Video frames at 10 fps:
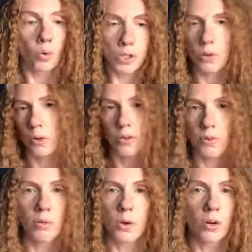two or
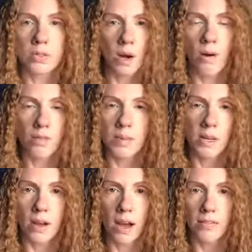three roles, however
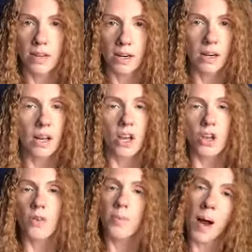many you have there.
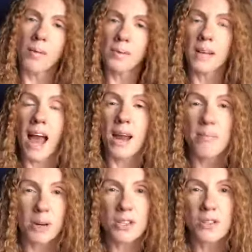You've probably had a
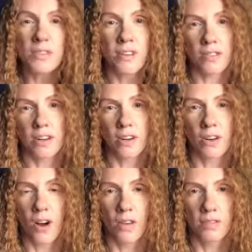bunch of different inner
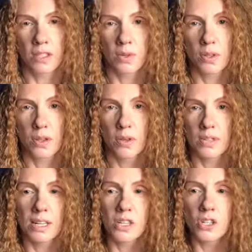conflicts with those,
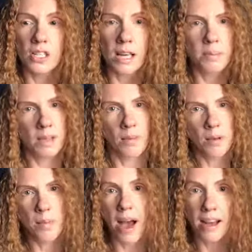and it just keeps
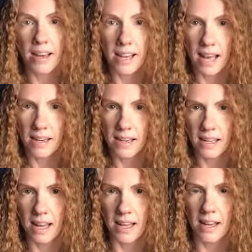coming back again and
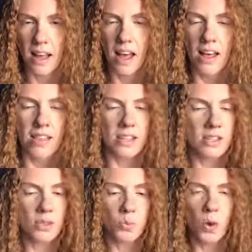again. This
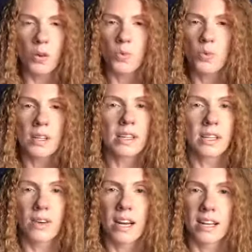is one really
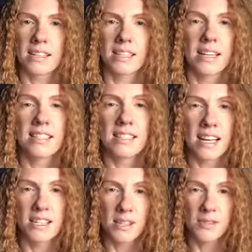great
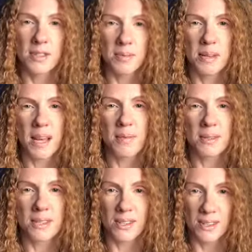incentive to be able
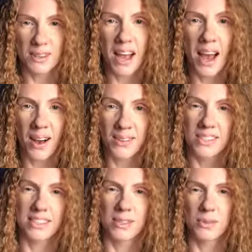to learn how
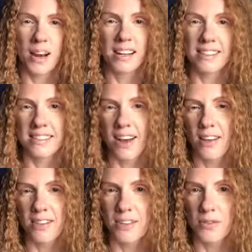to
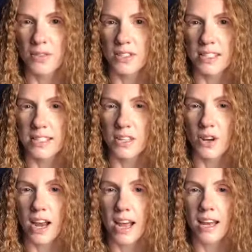reconcile the differences in
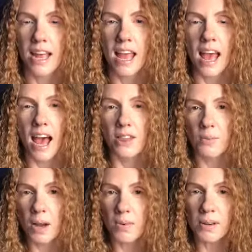your head. And the
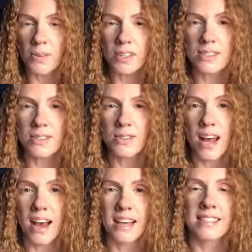way we're going to do
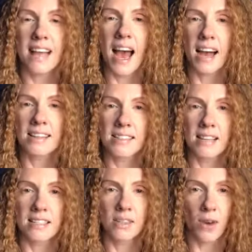that is
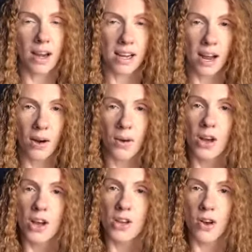accessing right now
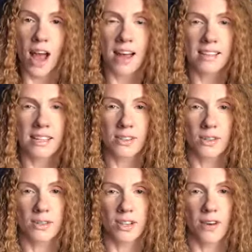your
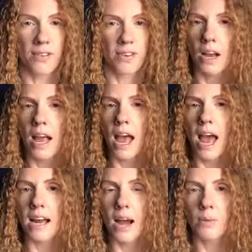analytical self.
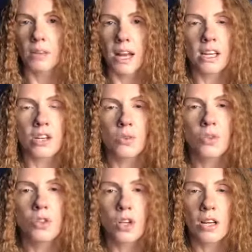And I would like you
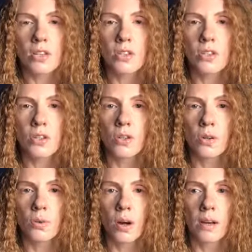just
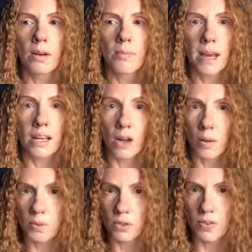to make an
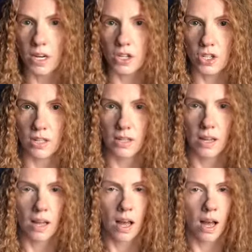observation
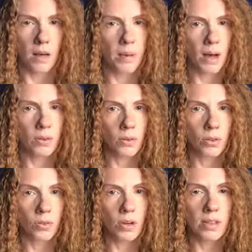about
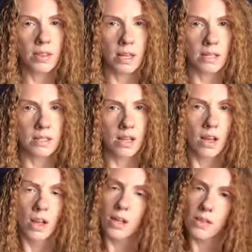three things.
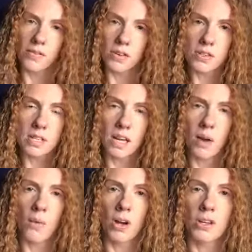The first thing
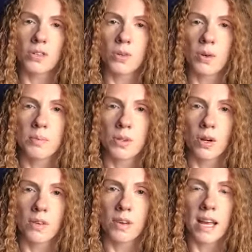I want you to
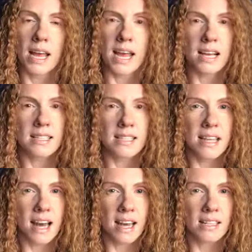observe is
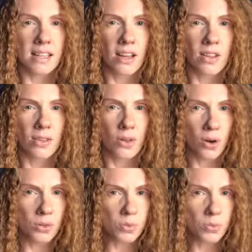that
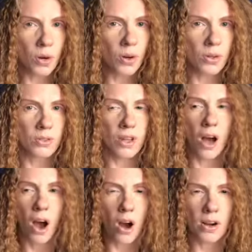those roles
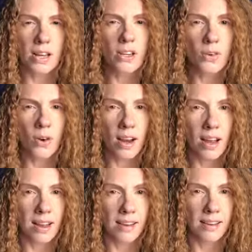are in your
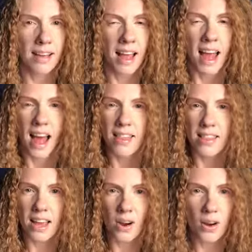head. And
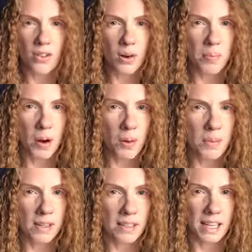they are there
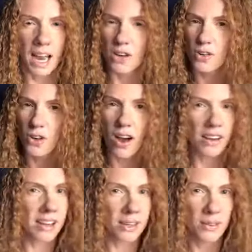permanently, and you're not
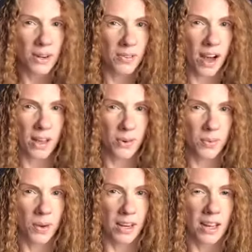getting rid of either
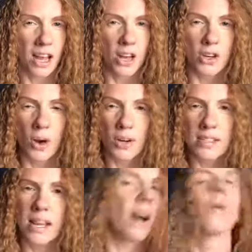one.
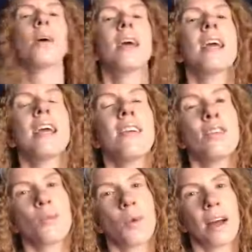Notice how
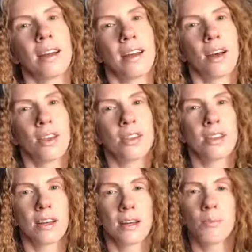even when
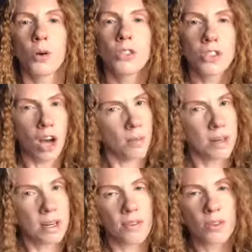the more
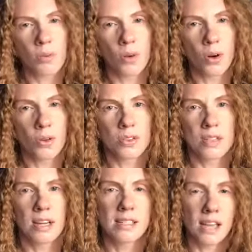dominant of the
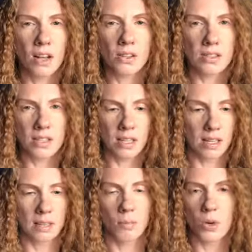roles tells
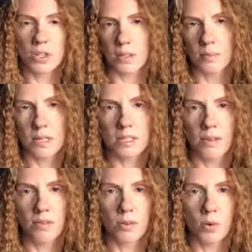the more submissive of the